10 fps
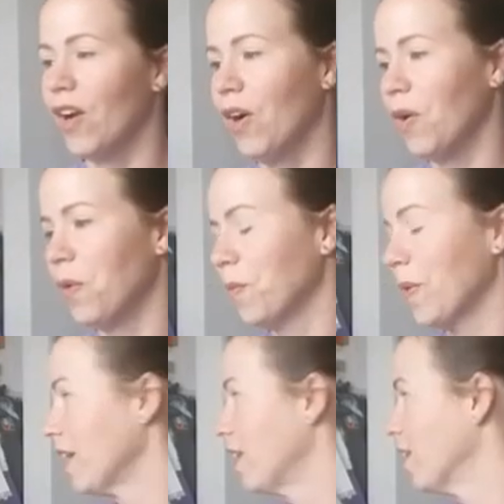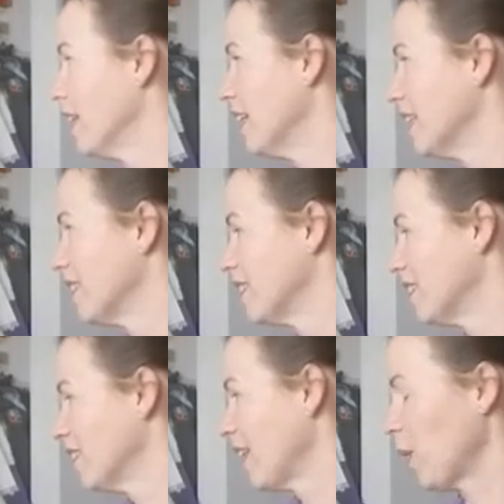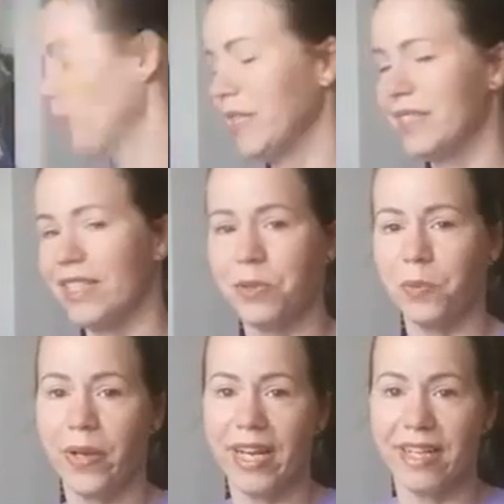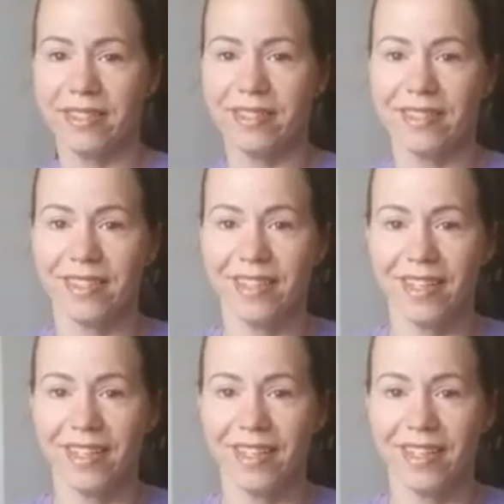Oh my goodness, that would be such a waste.